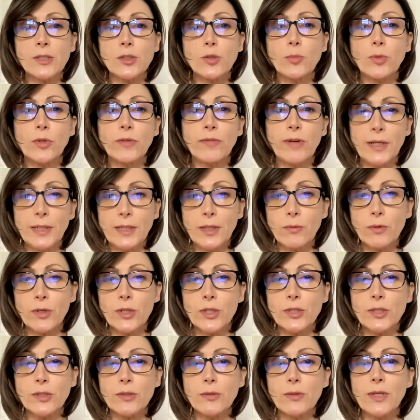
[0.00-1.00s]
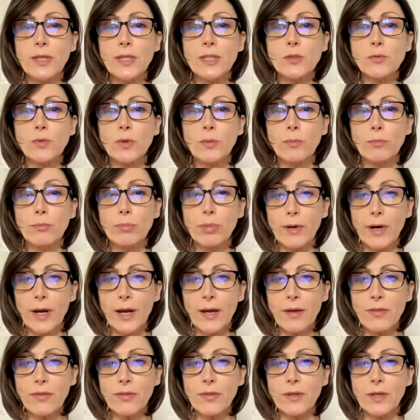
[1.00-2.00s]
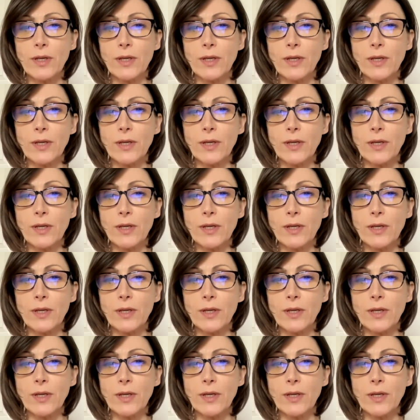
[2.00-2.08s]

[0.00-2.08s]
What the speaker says: to provide our students with breadth